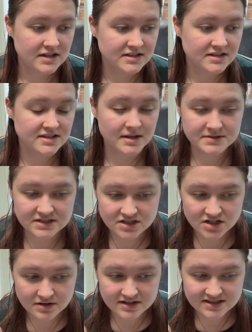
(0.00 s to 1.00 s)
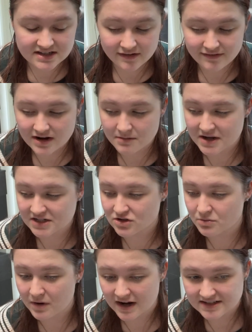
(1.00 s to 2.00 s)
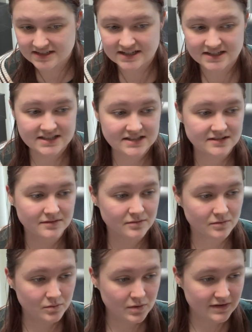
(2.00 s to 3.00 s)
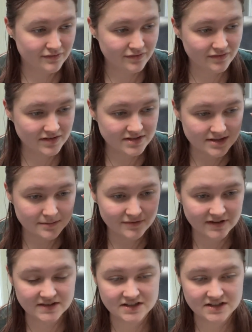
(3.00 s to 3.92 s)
substituting stuff in our magical practice with something that's